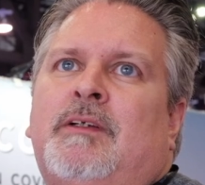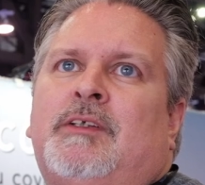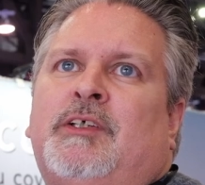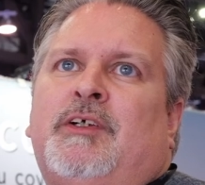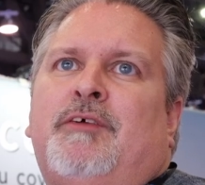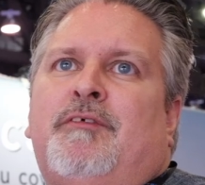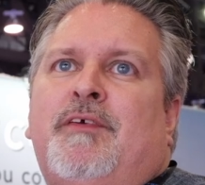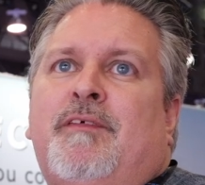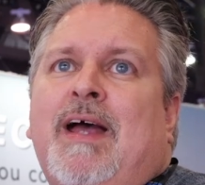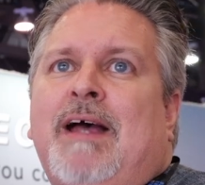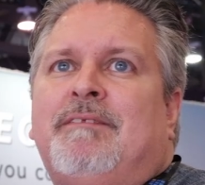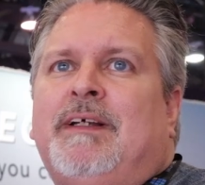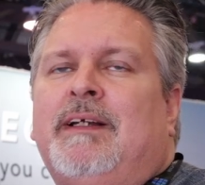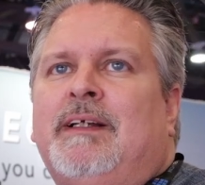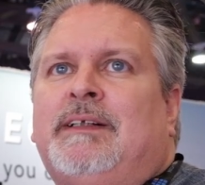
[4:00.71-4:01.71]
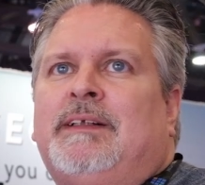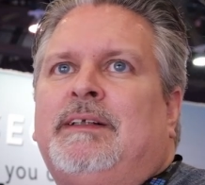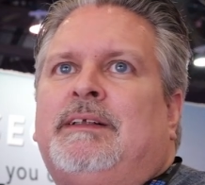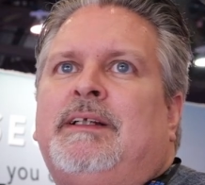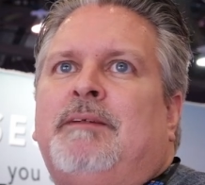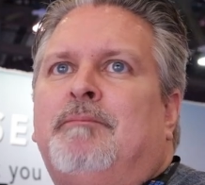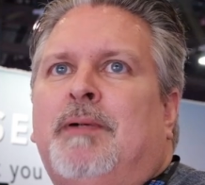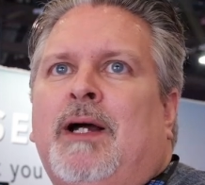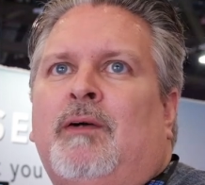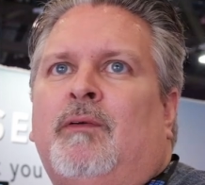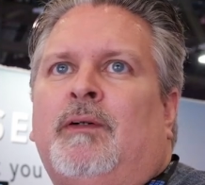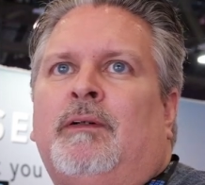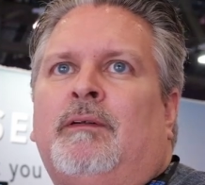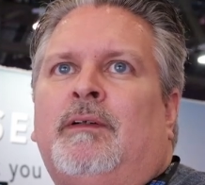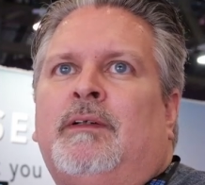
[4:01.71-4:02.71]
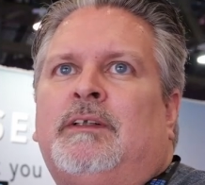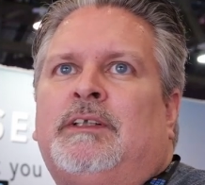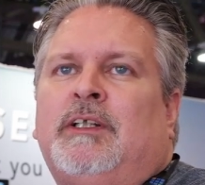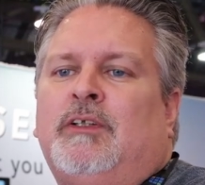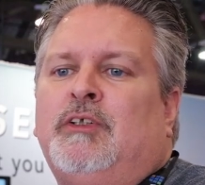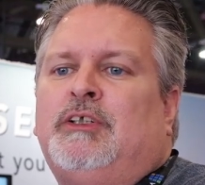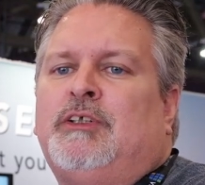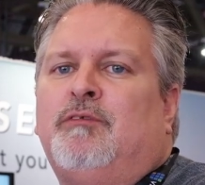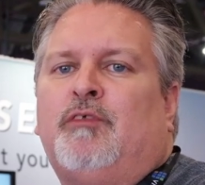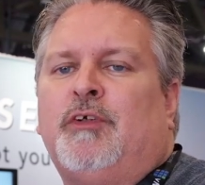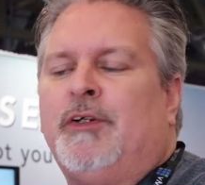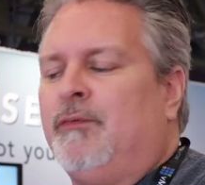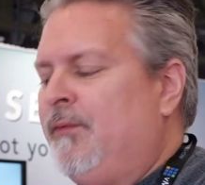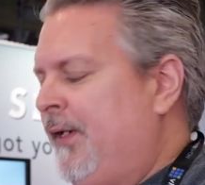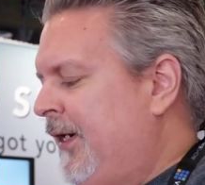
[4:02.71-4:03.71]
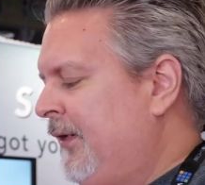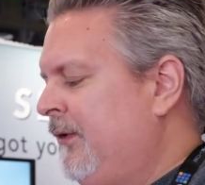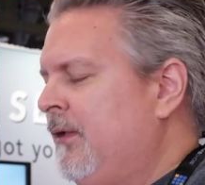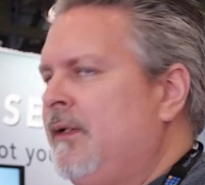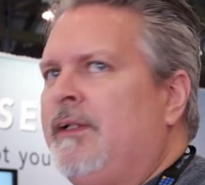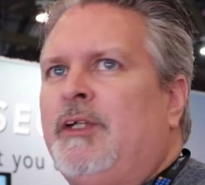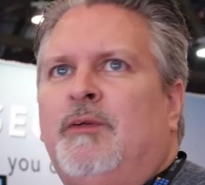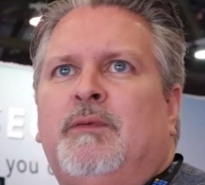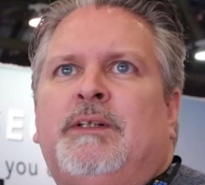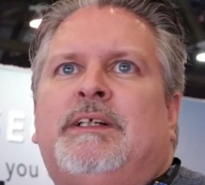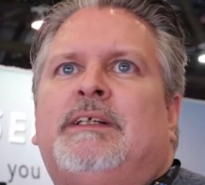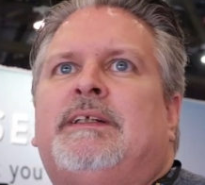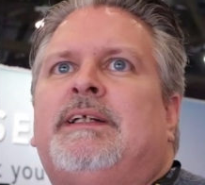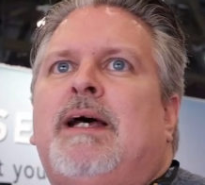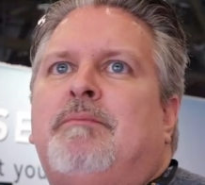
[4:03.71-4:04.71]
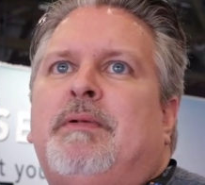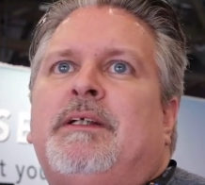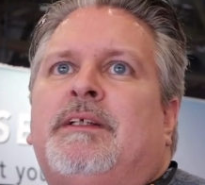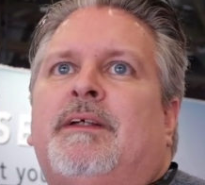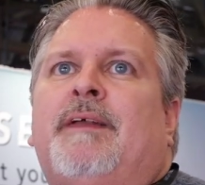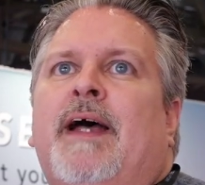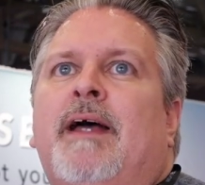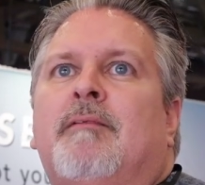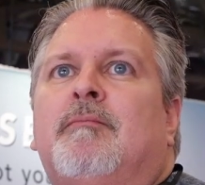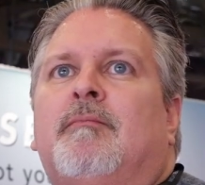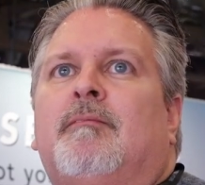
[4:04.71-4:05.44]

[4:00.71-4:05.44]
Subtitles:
So if you have an existing power solution for your rig, you would just tap into that.